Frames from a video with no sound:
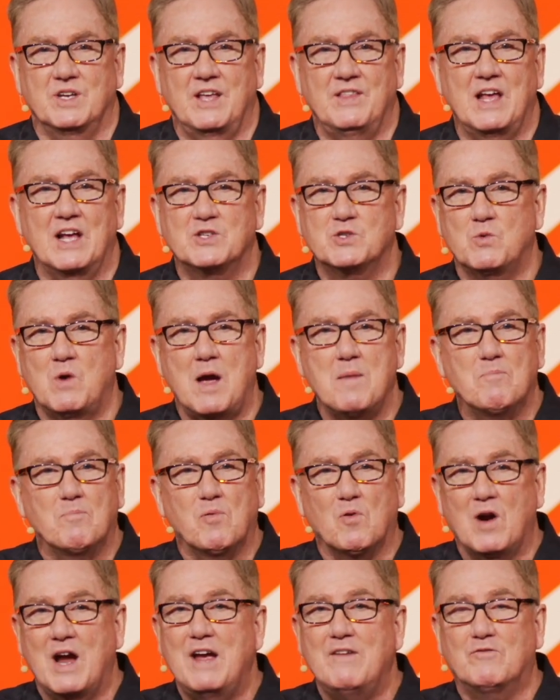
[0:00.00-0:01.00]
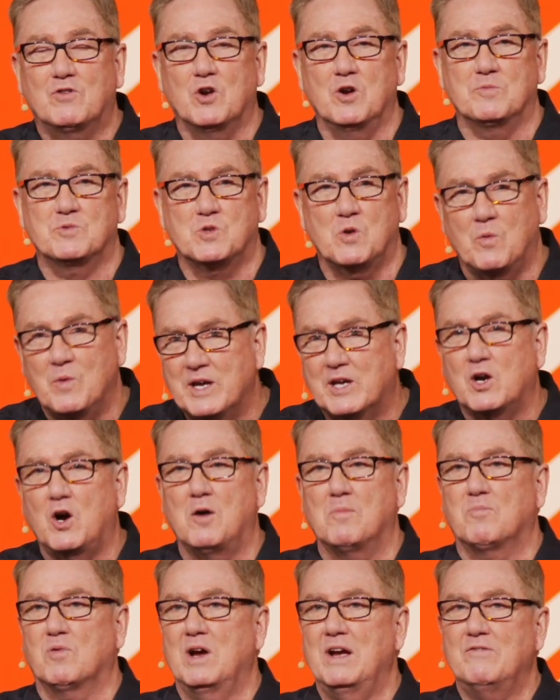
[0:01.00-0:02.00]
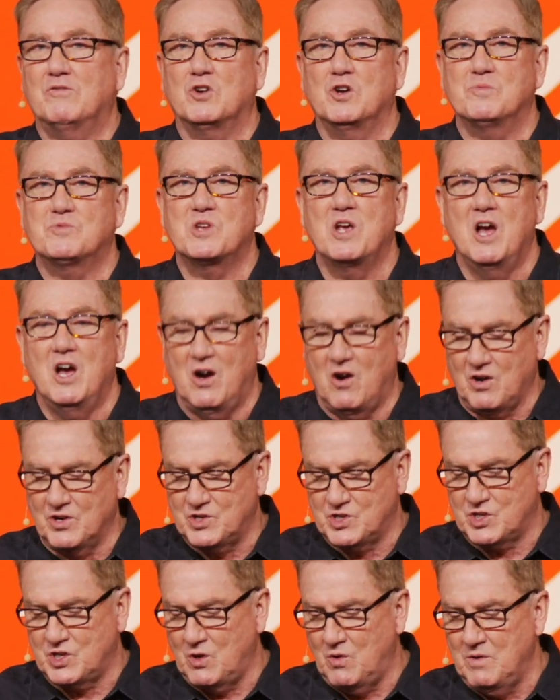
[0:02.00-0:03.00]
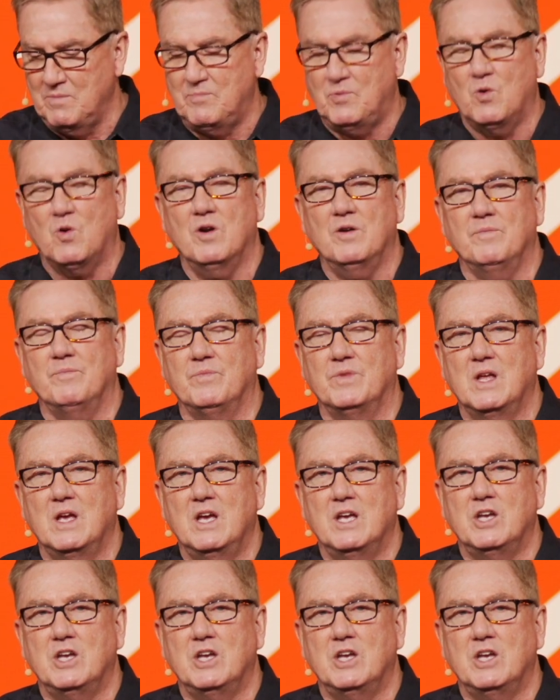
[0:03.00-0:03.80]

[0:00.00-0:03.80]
And that's why brave groups, what we call brave groups, are so important.